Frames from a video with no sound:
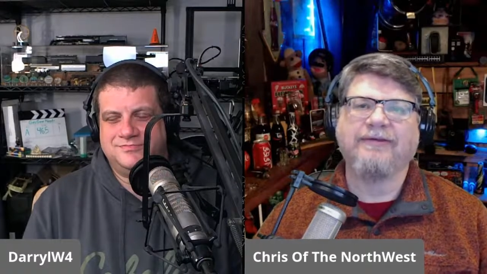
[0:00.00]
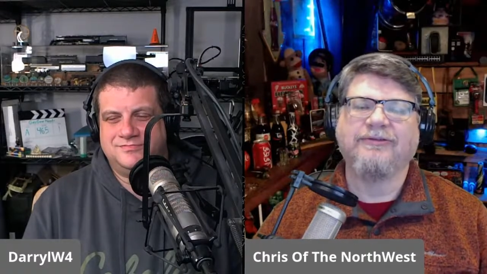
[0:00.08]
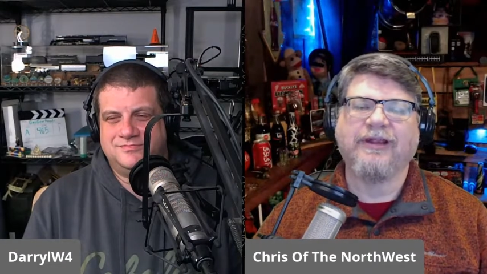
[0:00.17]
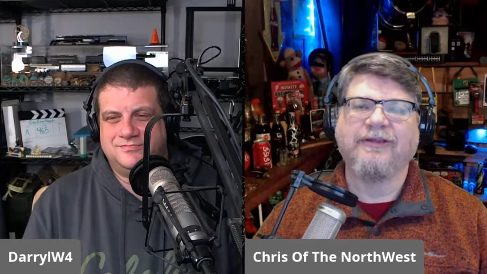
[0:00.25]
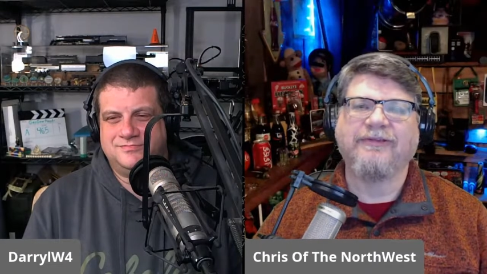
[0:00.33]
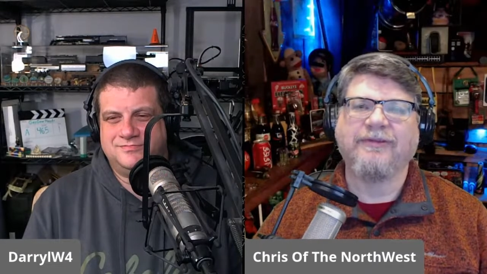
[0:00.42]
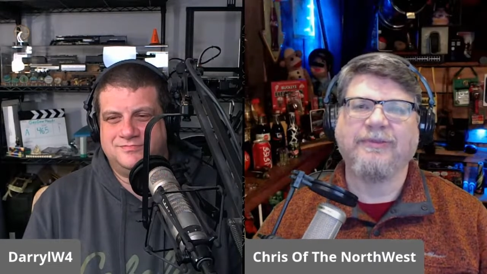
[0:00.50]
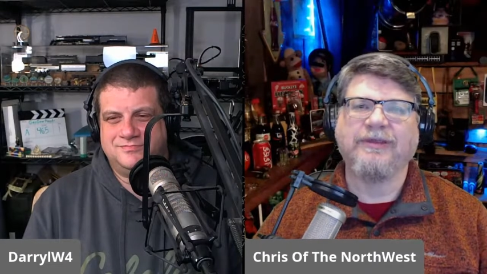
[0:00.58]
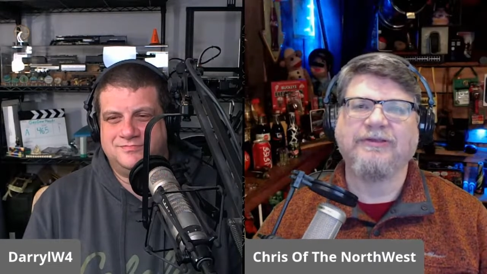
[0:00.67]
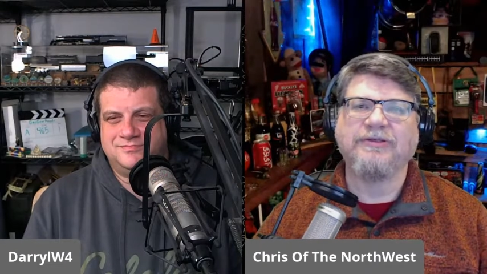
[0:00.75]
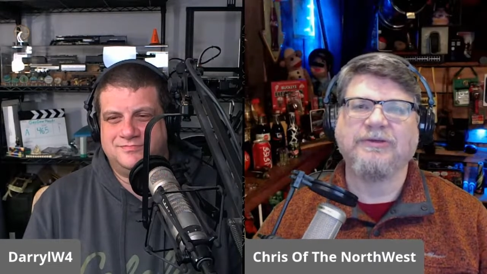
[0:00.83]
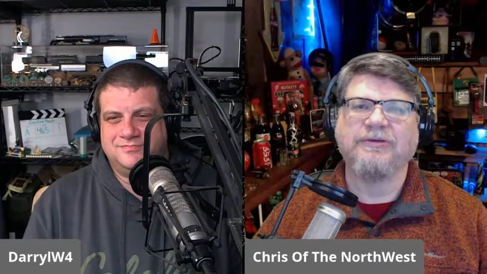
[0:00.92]
Speaker 1: dressed them
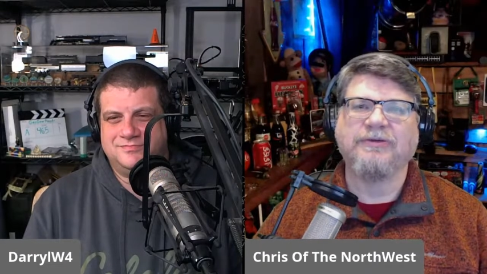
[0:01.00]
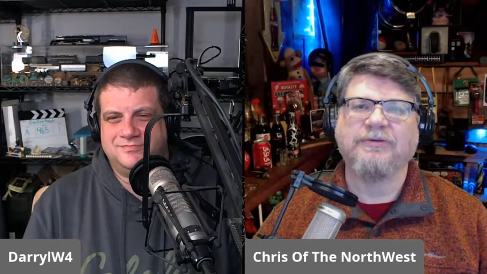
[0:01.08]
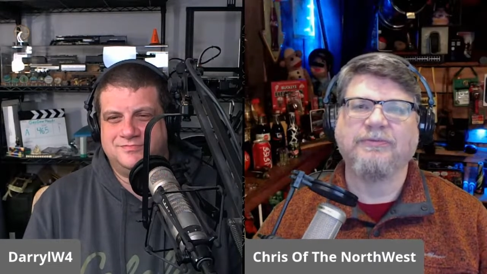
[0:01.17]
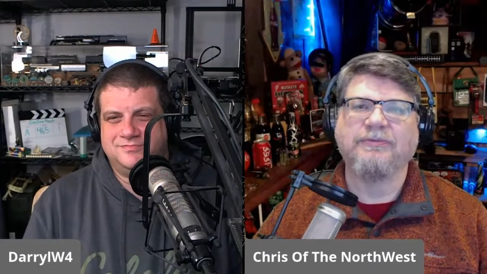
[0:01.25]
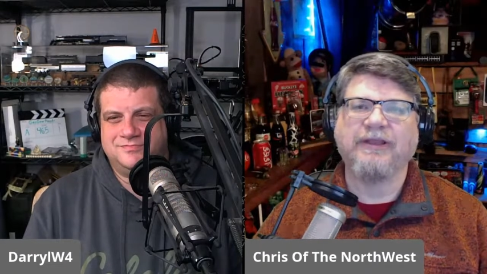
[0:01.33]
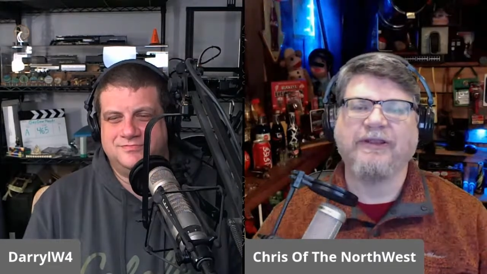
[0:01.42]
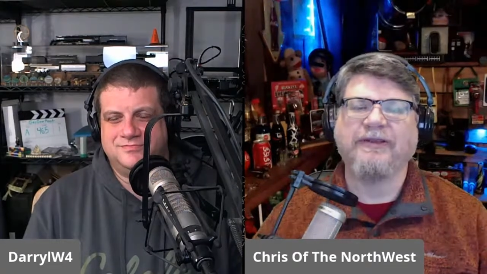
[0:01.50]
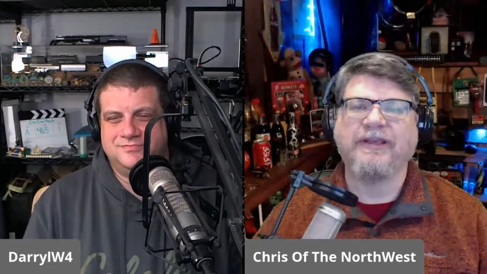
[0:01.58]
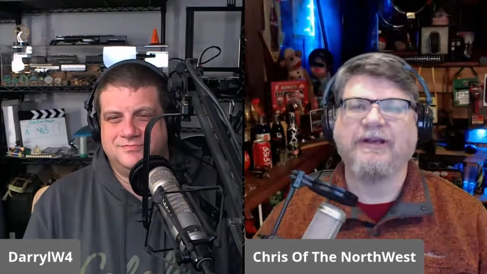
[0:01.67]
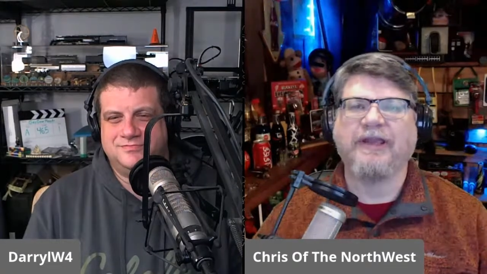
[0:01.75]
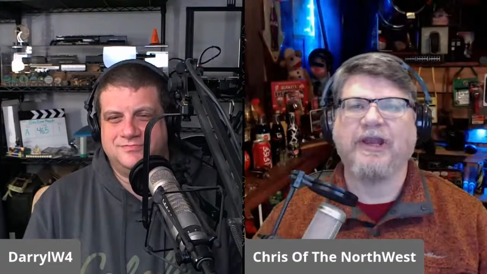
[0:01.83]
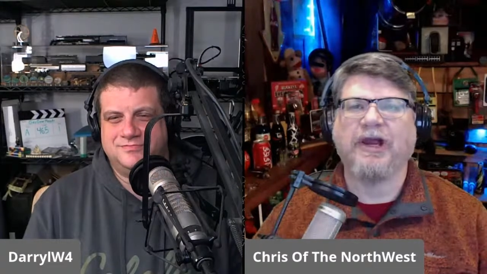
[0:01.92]
into
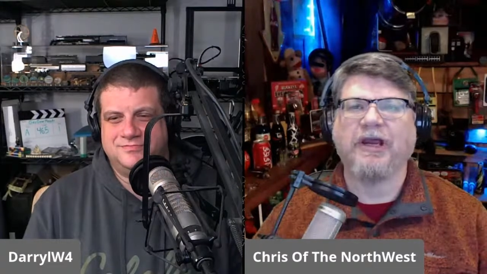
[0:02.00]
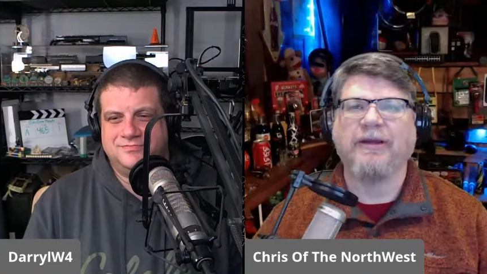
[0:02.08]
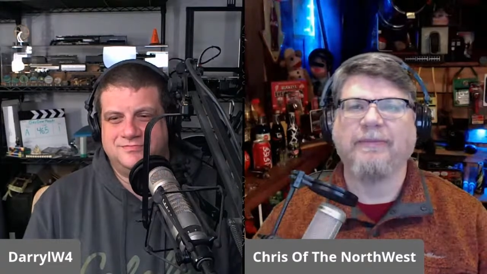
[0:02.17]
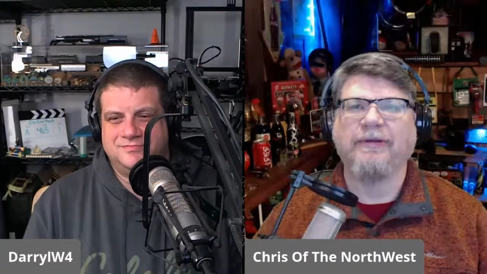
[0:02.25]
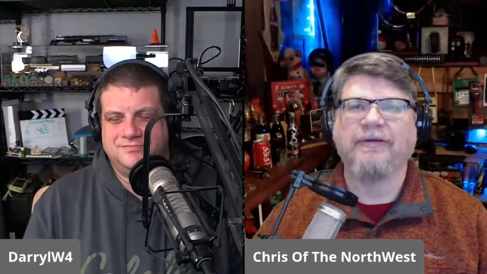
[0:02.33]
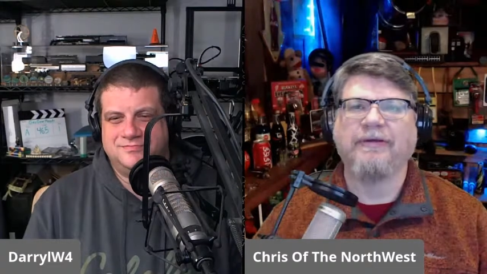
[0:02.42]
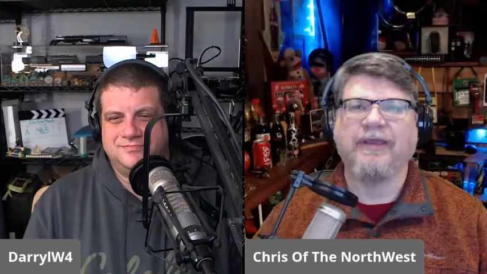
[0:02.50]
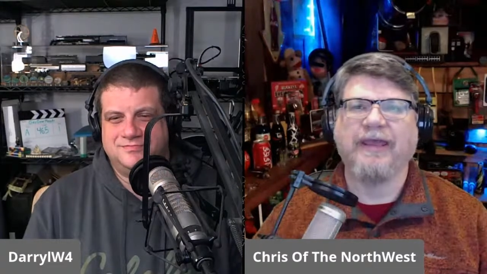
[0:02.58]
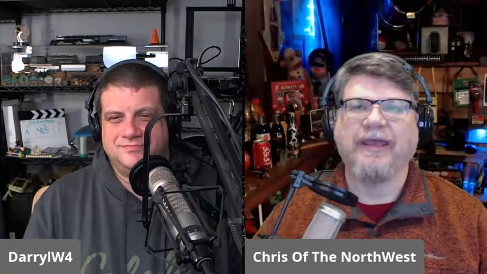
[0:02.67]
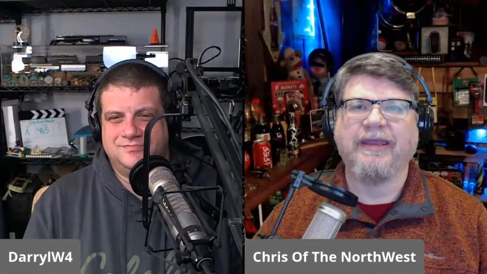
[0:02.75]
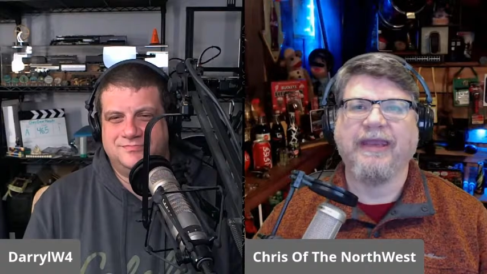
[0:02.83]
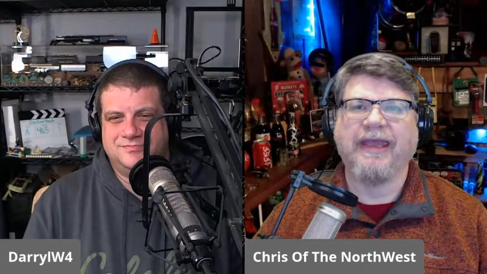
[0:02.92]
military garb,
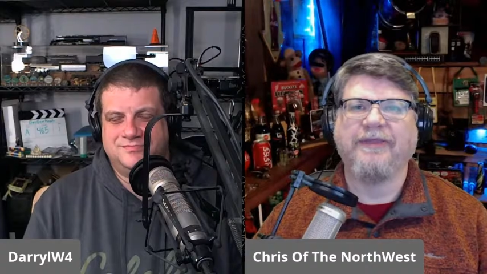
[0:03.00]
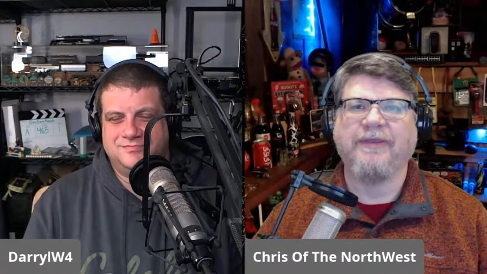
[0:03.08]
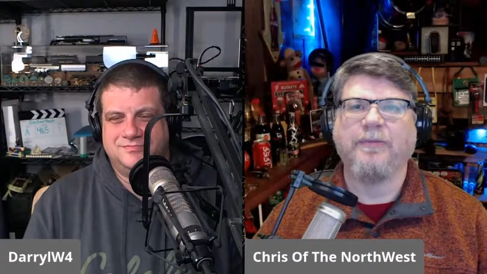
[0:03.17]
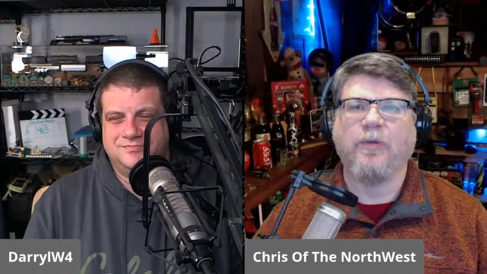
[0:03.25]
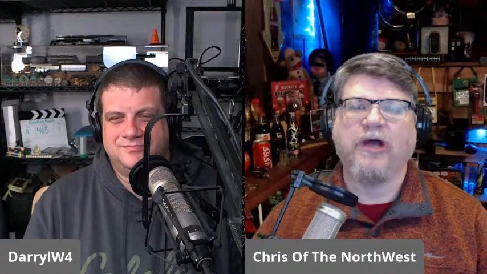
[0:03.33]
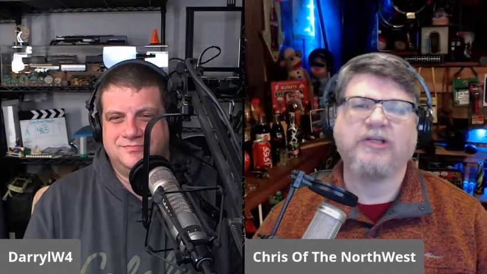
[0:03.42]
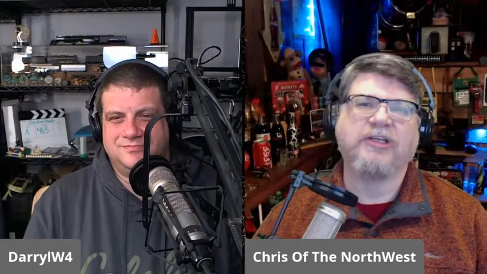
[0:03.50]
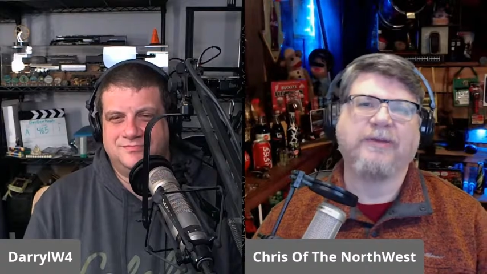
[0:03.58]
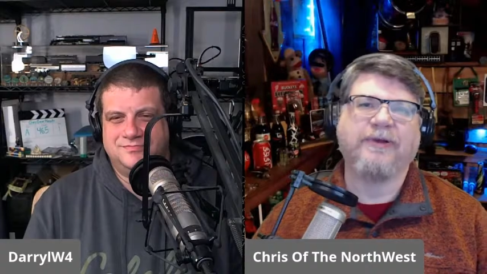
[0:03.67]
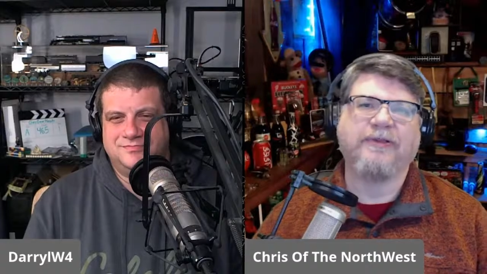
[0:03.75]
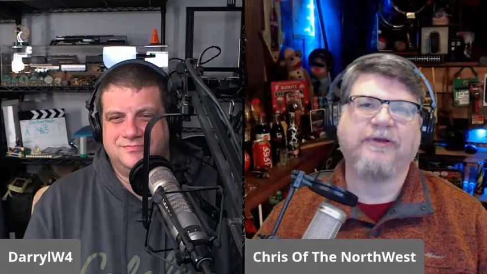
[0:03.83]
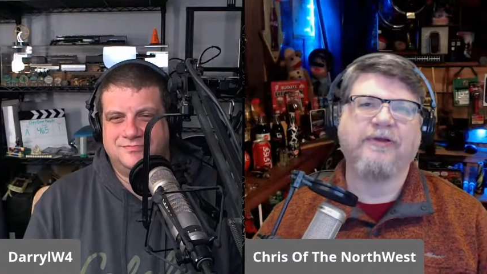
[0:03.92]
and had them wash
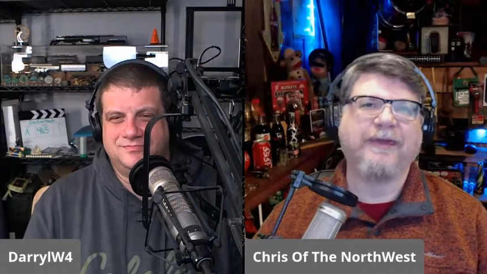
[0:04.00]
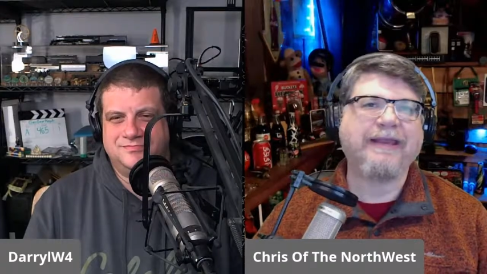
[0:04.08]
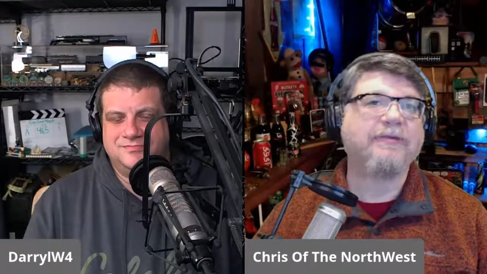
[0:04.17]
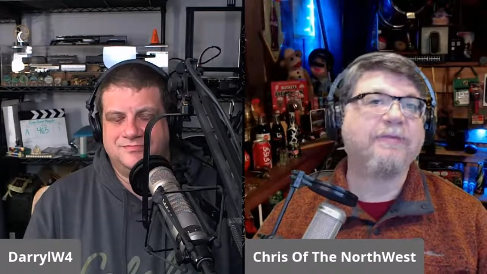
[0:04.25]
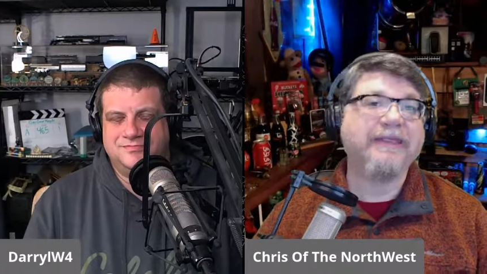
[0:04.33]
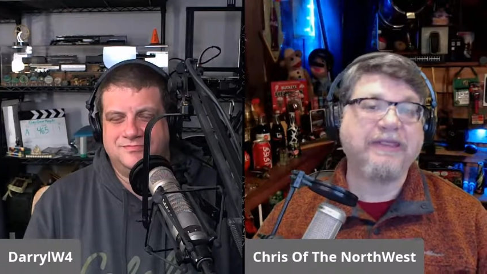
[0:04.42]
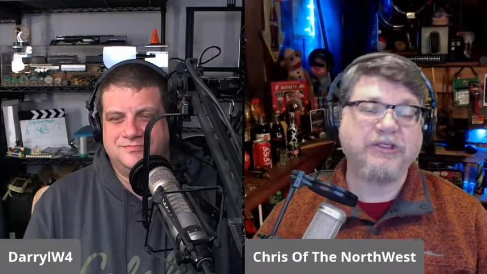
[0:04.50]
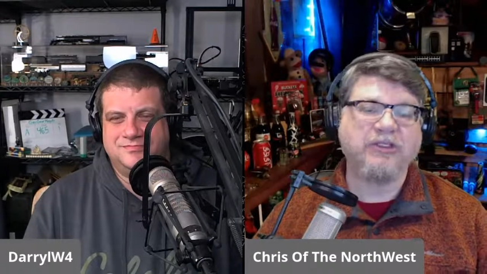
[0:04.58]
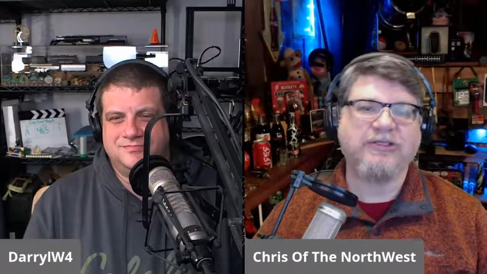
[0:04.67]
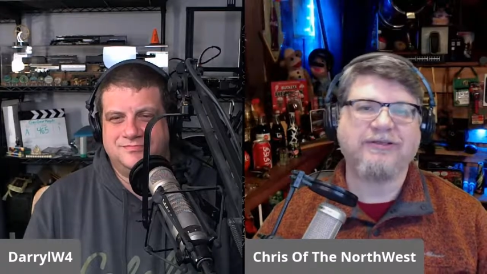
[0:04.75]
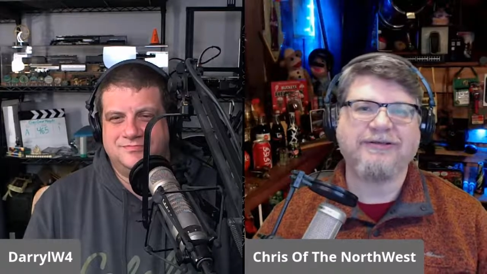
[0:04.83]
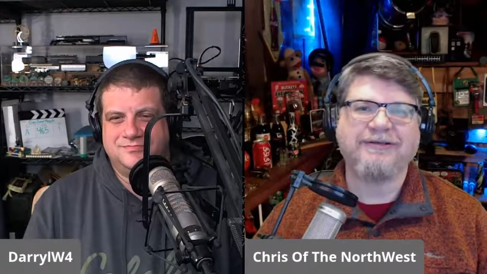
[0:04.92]
up on the correct
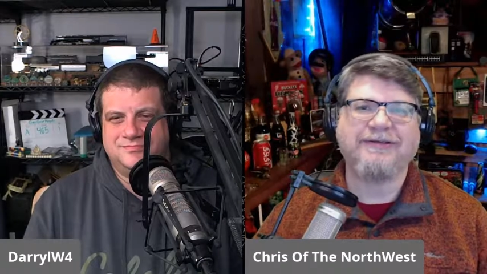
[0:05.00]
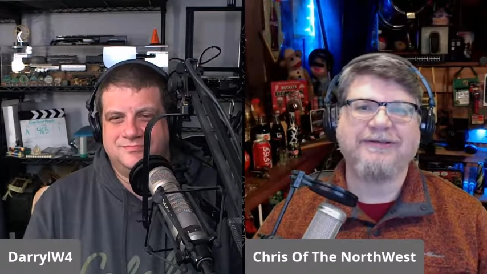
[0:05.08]
beach